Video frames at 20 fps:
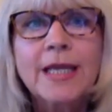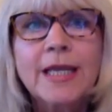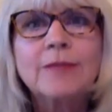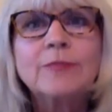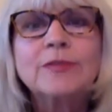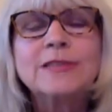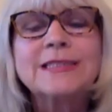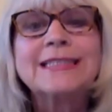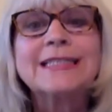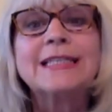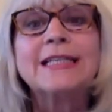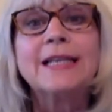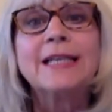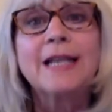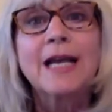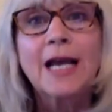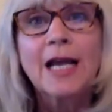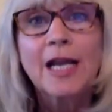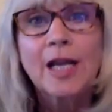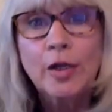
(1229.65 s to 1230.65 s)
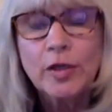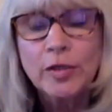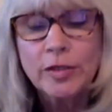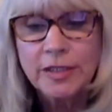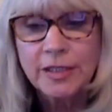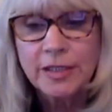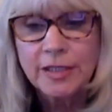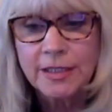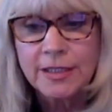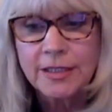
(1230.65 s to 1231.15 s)
and was in an iron
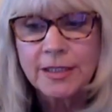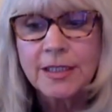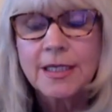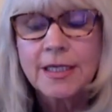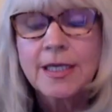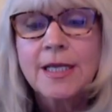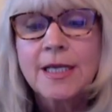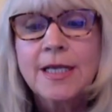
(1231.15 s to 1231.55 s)
lung,